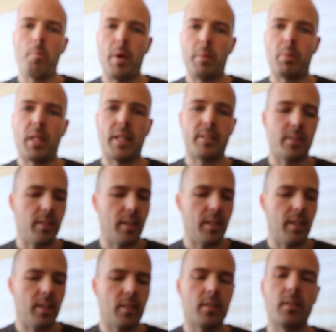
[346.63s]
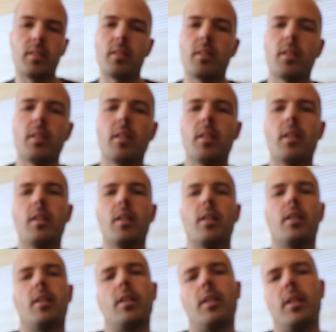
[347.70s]
My plan today
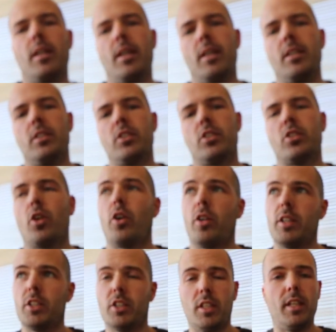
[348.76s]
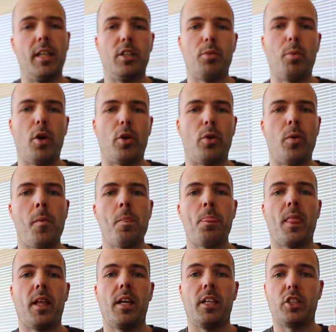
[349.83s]
is, or at least today and tomorrow,
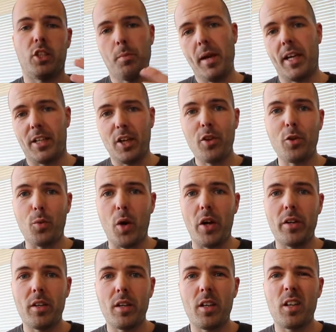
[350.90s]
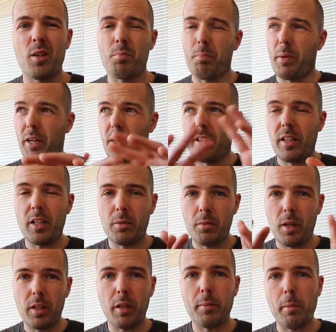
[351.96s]
is to make another one, but a
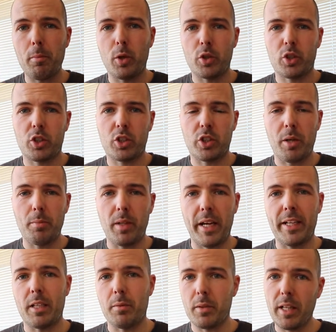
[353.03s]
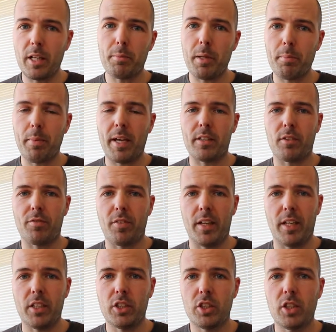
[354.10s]
little bit more streamlined, a little bit better
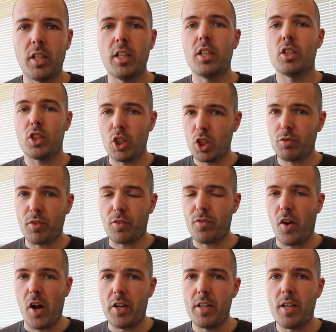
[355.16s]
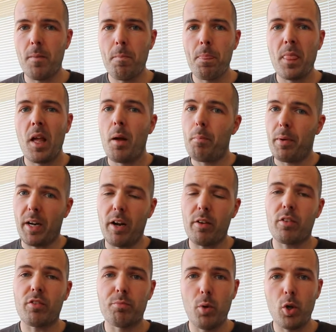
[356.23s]
finished, just for fun, but
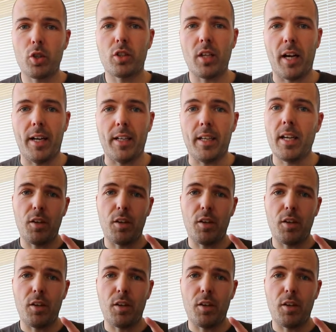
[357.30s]
out of Mokutai.